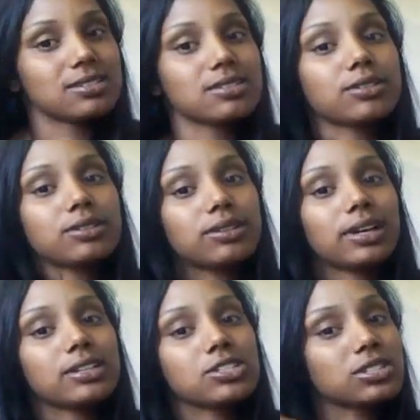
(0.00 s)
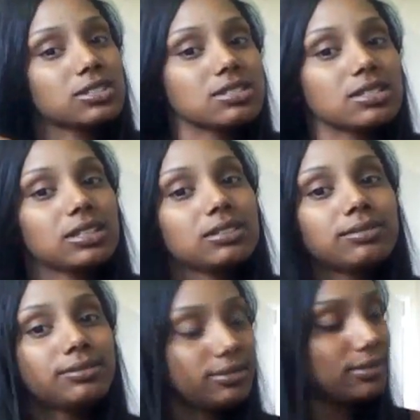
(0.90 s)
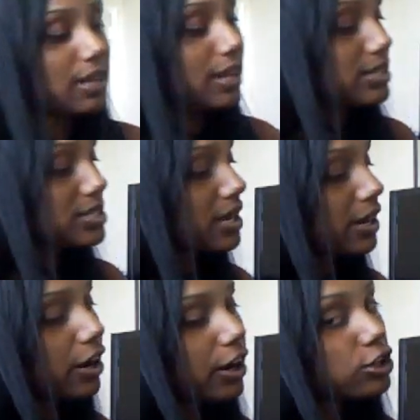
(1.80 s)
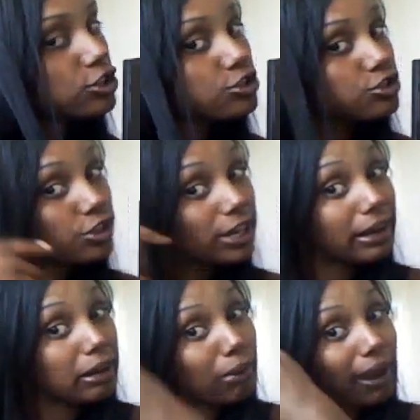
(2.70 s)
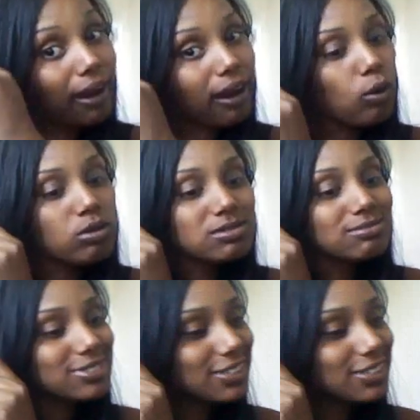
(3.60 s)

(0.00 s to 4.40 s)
So as you can see, it's kind of hard to straighten it back out